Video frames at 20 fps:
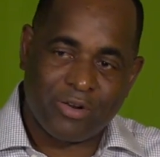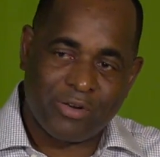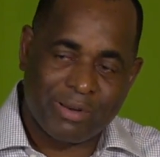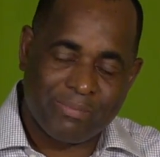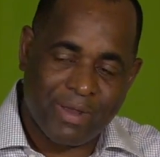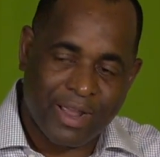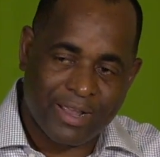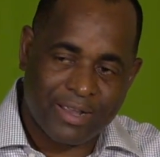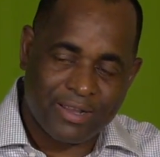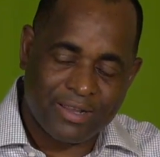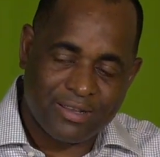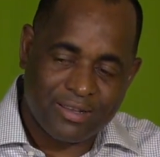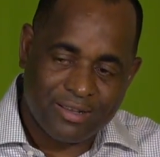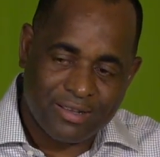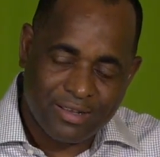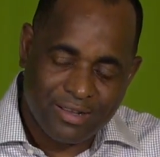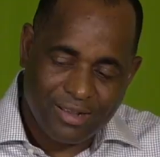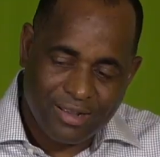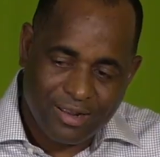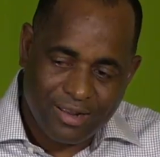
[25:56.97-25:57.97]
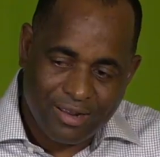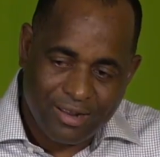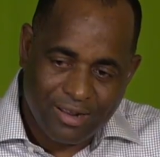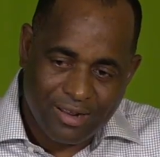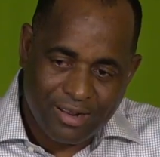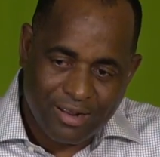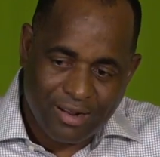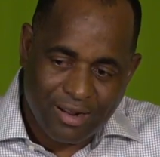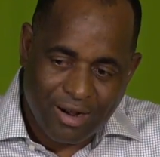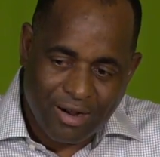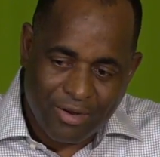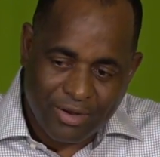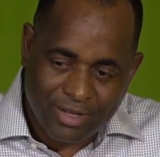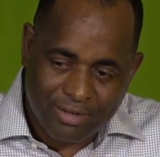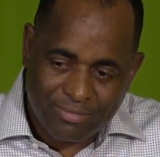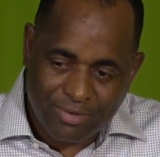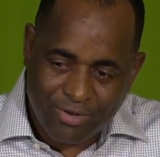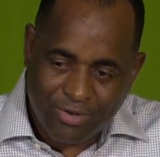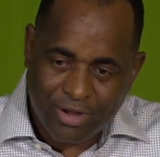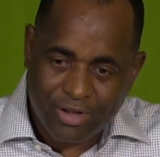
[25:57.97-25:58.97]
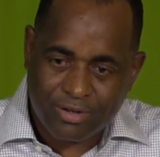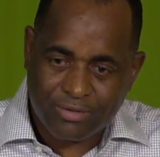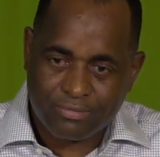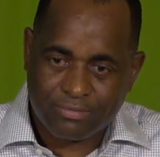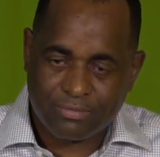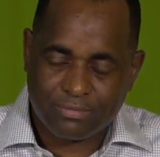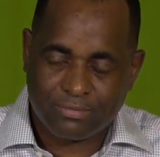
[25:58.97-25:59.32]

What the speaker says: away by Hurricane Maria,